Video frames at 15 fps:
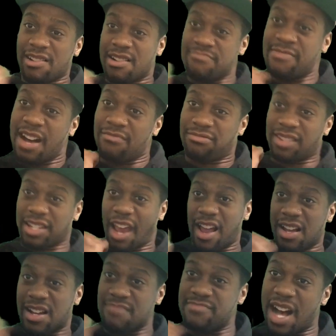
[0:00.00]
Come up,
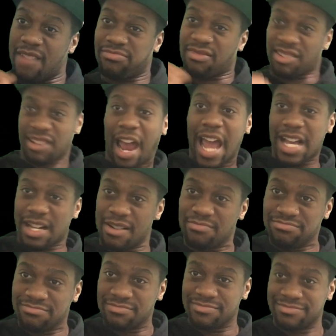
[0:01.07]
shake them up, shake them.